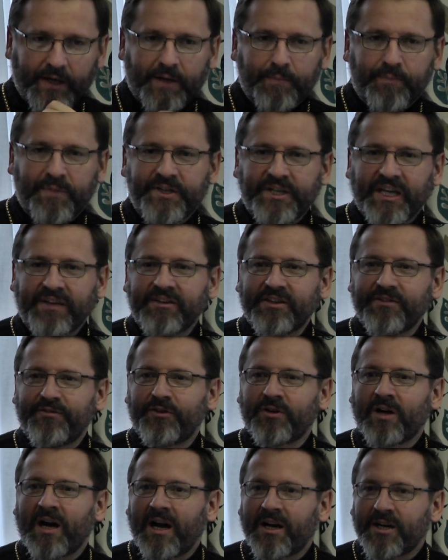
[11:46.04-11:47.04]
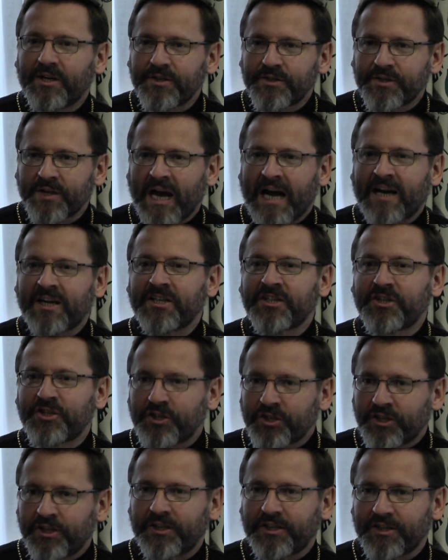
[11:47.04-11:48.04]
But even for our
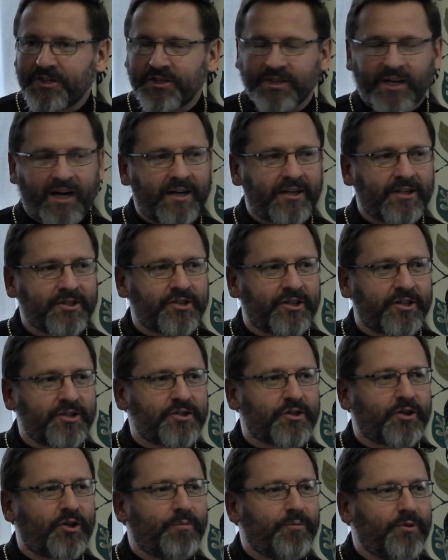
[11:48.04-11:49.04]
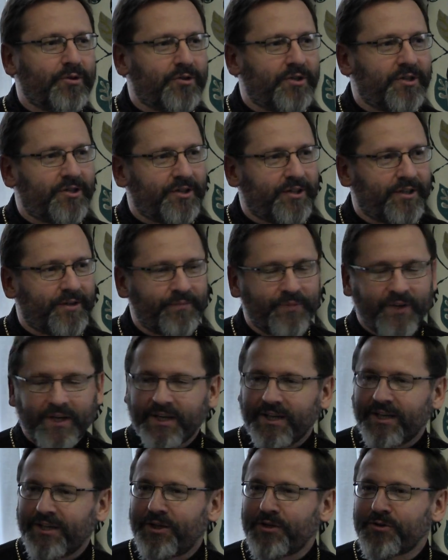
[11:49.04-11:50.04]
church community,
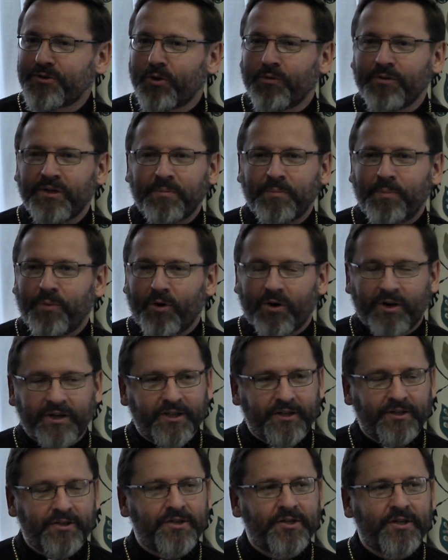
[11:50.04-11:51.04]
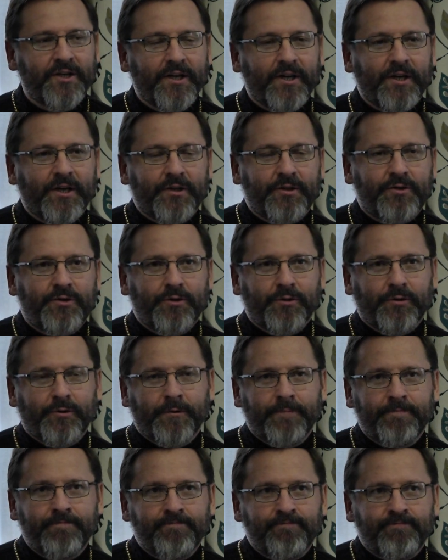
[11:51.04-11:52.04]
it is so important
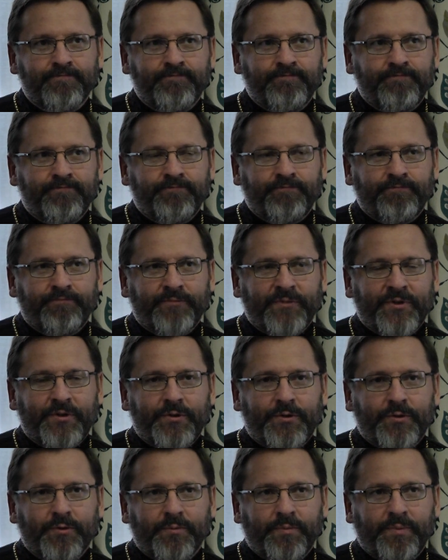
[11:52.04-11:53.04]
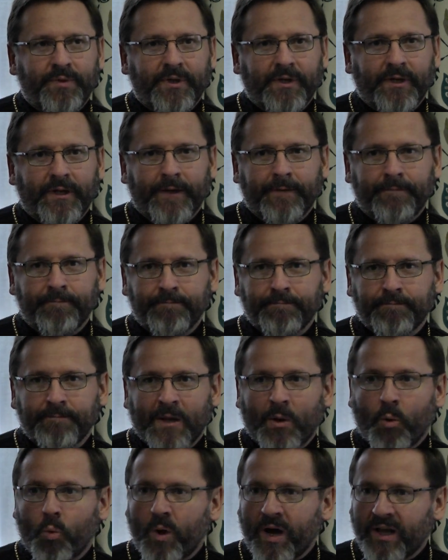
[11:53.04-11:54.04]
to be
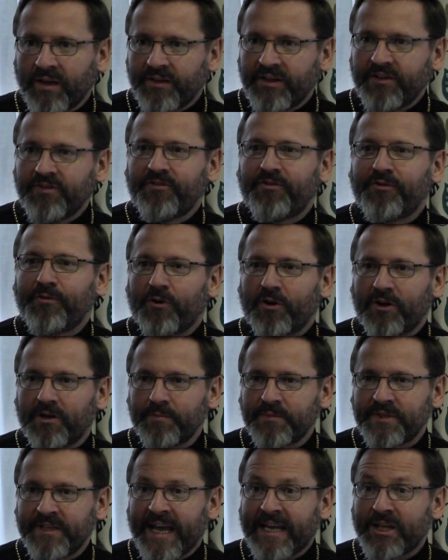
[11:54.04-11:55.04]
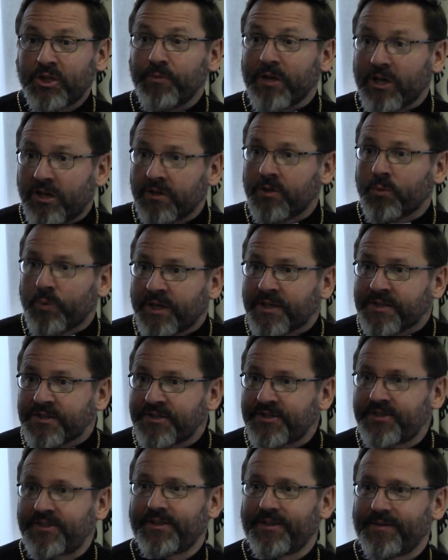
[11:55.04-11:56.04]
well informed and to be
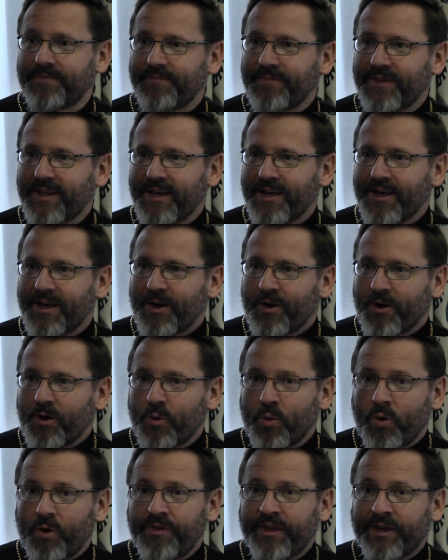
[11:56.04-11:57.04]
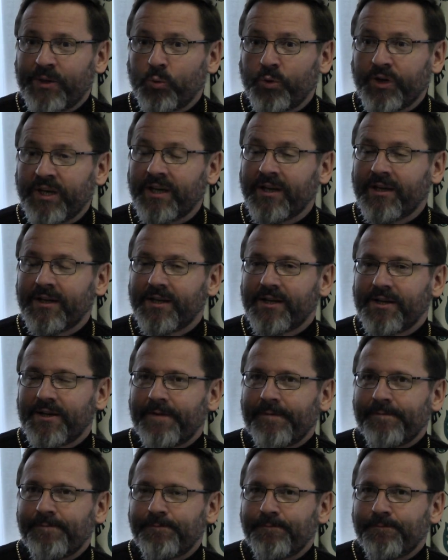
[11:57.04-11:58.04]
convinced that we
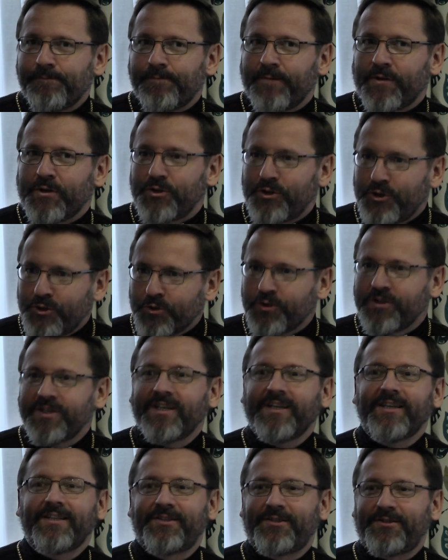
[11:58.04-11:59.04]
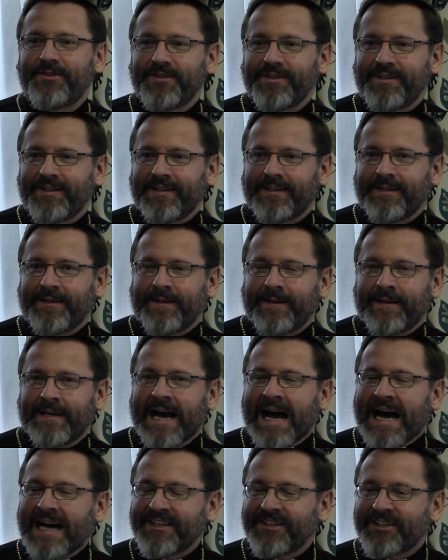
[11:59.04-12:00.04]
do need
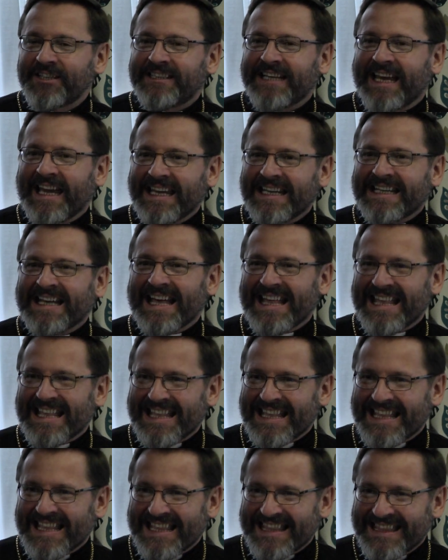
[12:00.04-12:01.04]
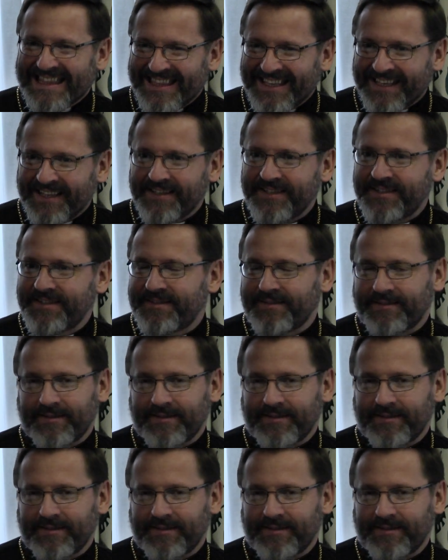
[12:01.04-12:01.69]
undertake this